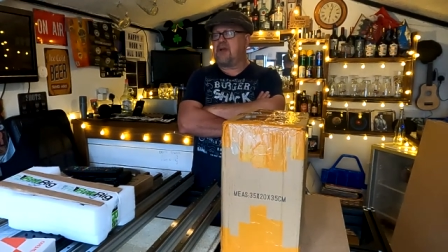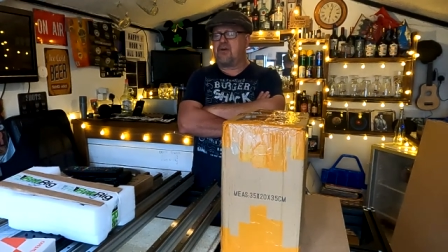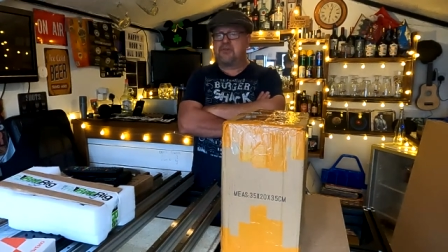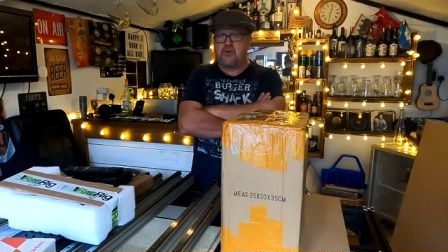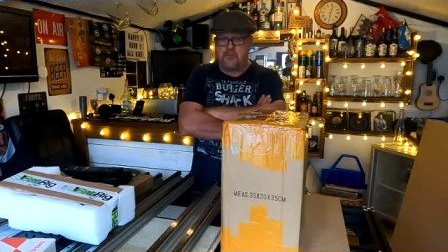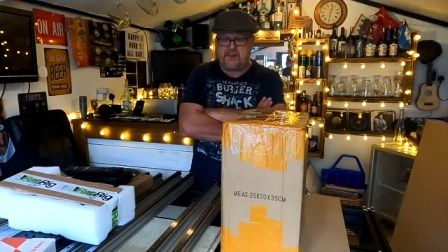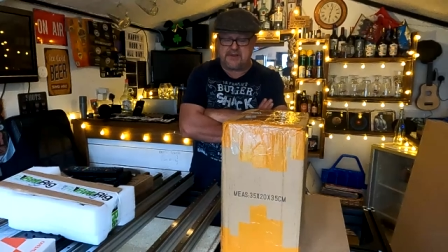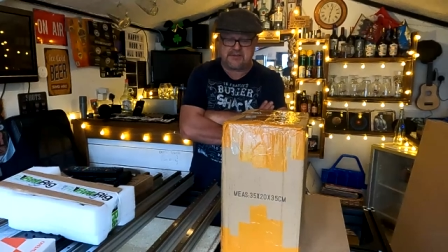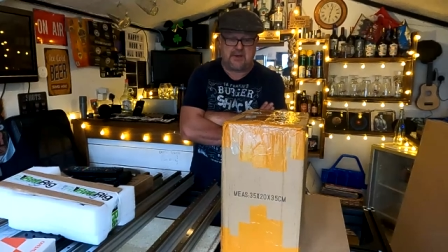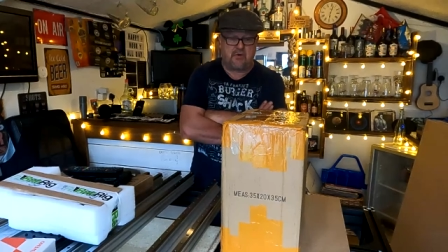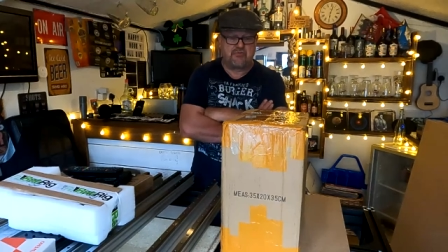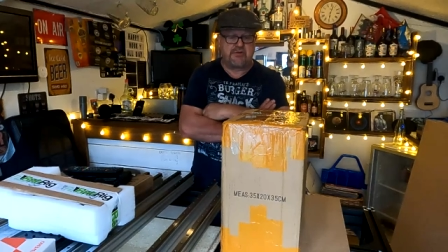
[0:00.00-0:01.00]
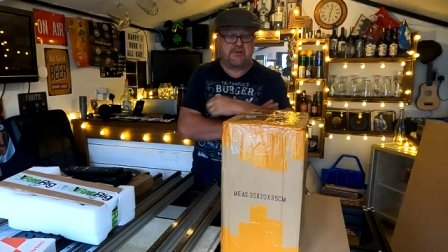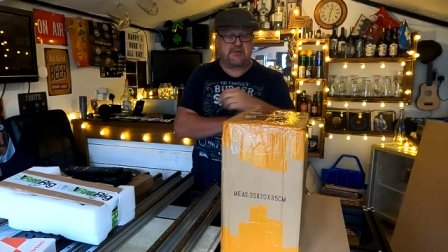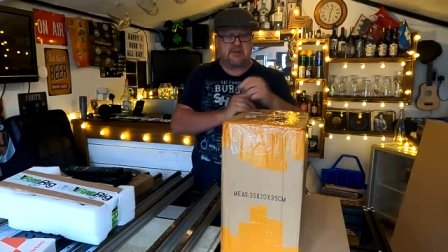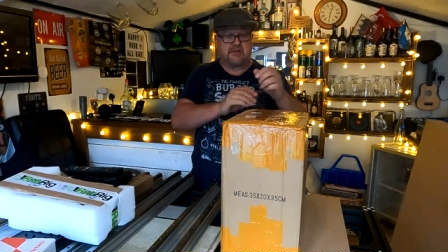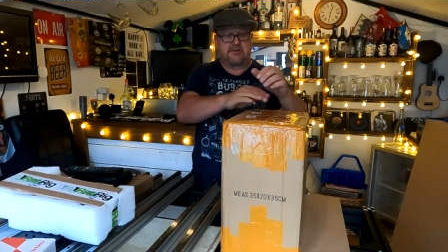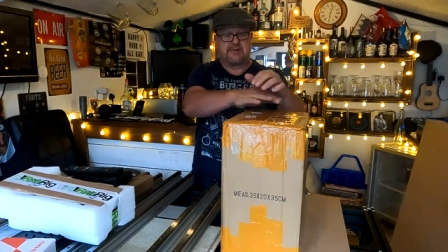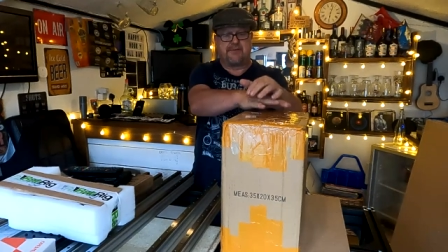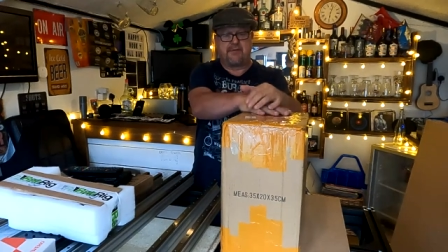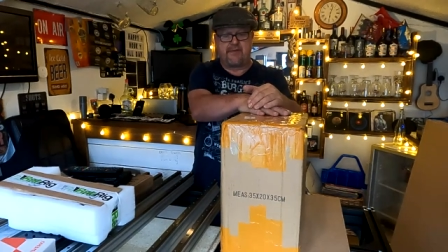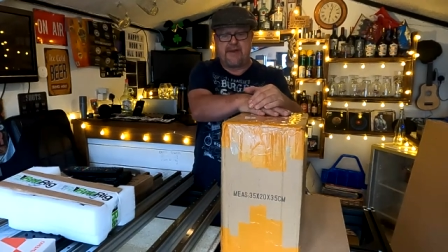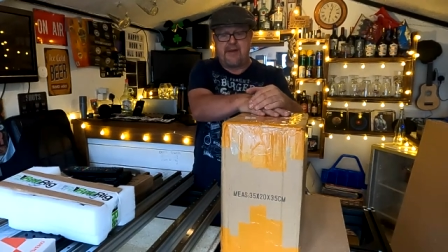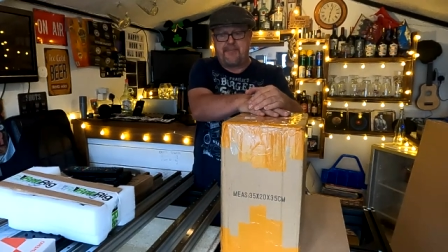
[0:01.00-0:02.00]
I could do a bit of soldering and stuff
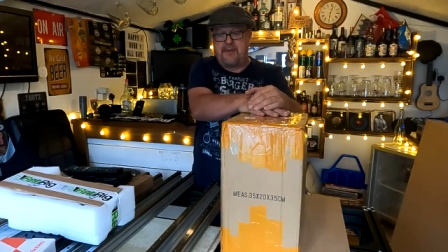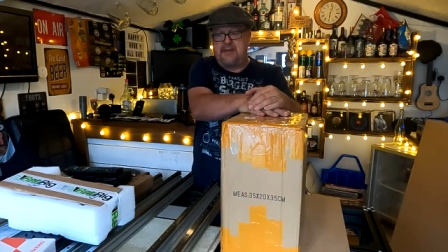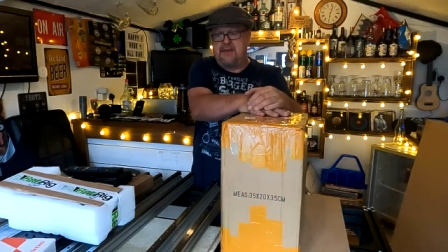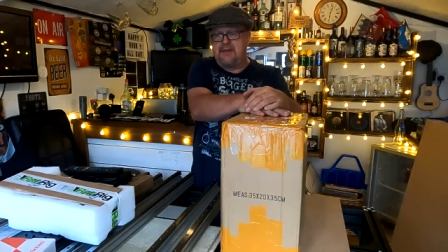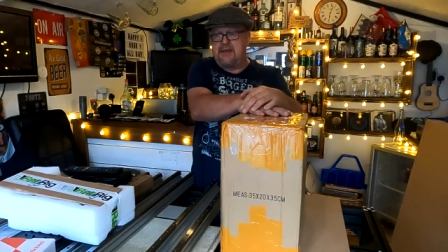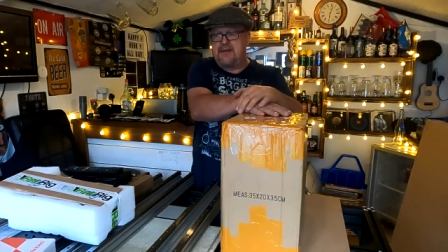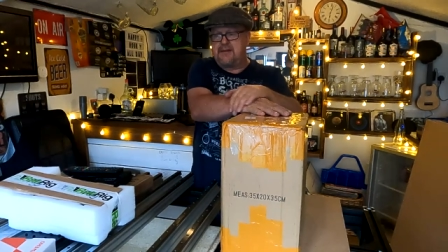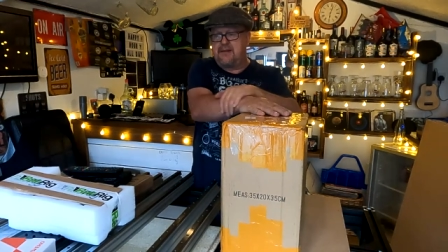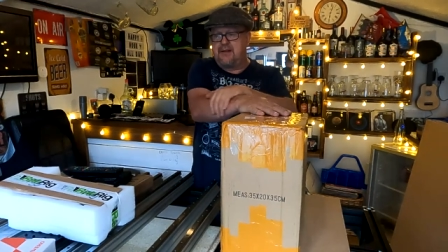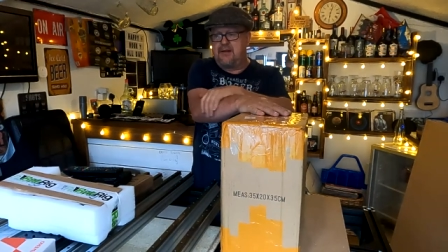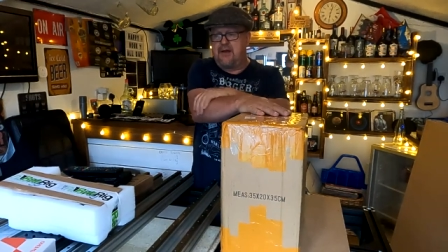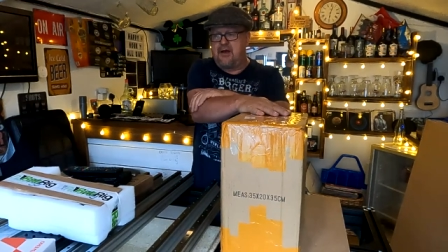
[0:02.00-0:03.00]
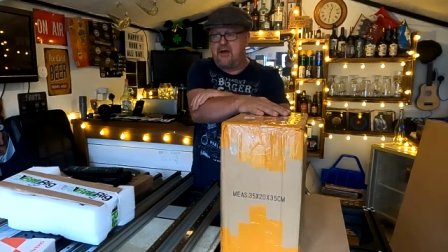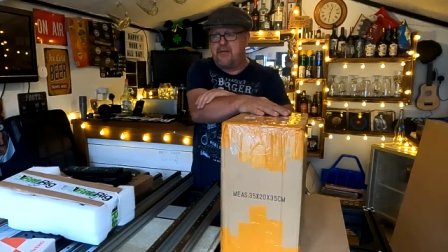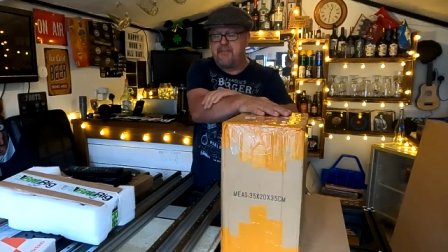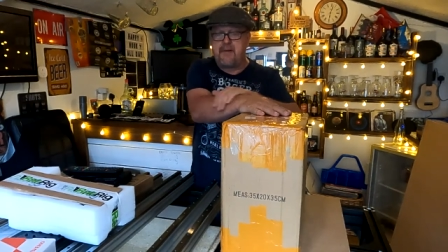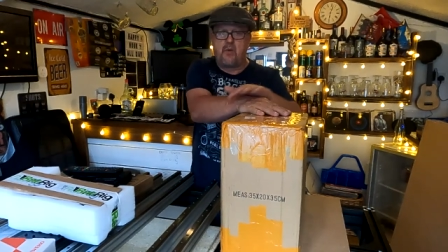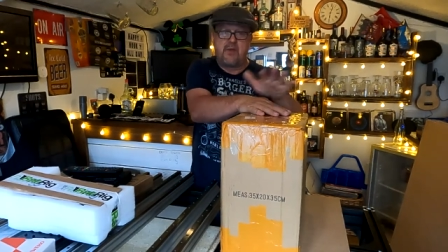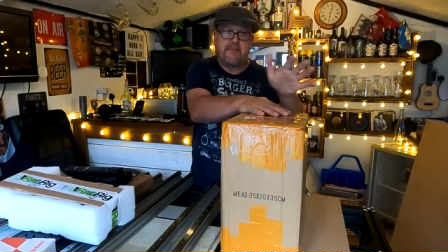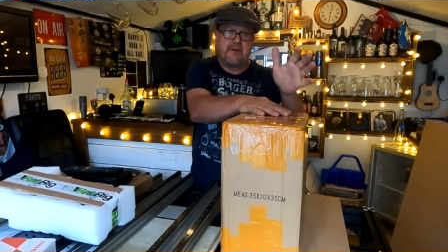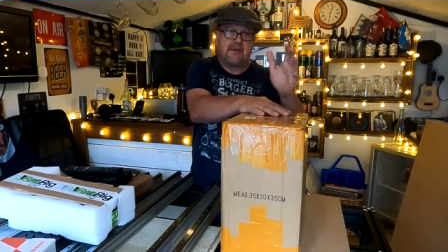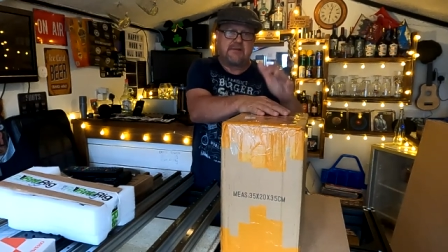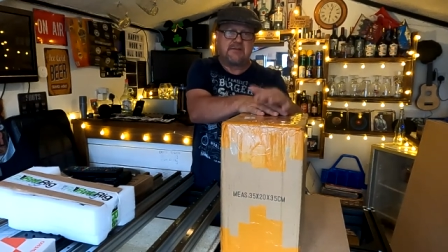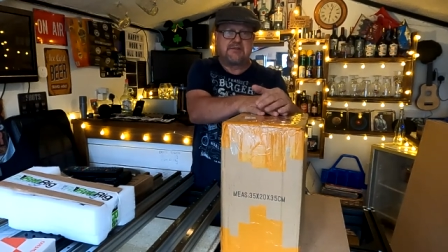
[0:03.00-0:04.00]
like that, but you had a, a,
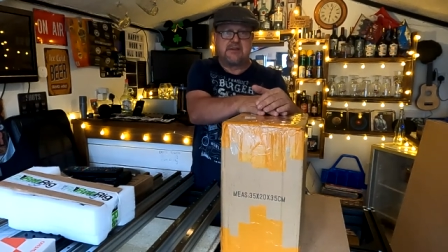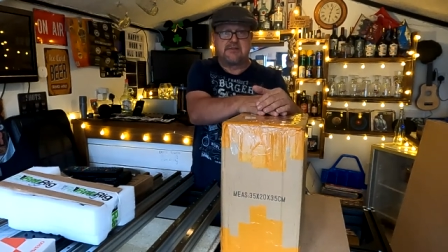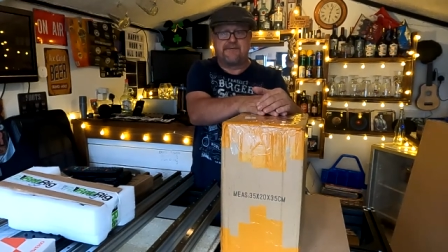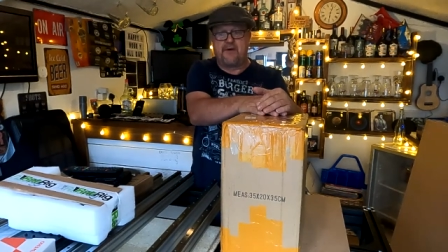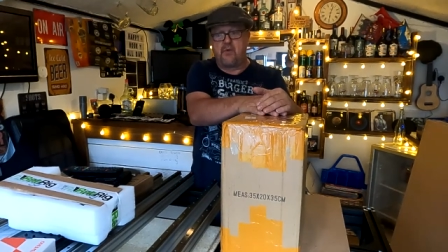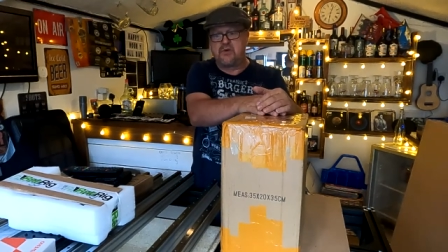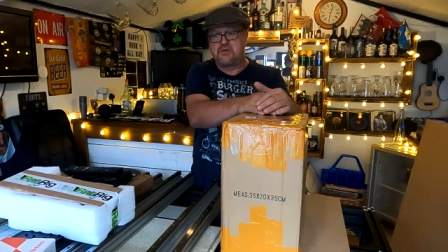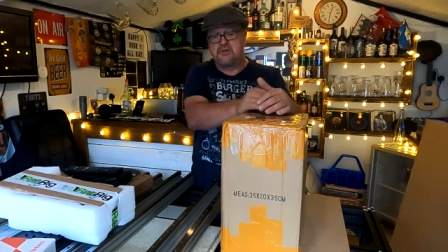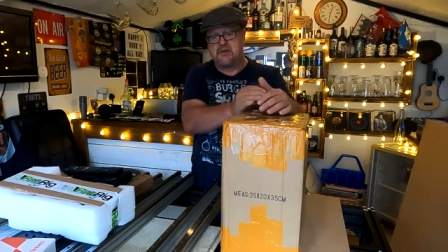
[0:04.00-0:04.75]
multimeter to test the voltage.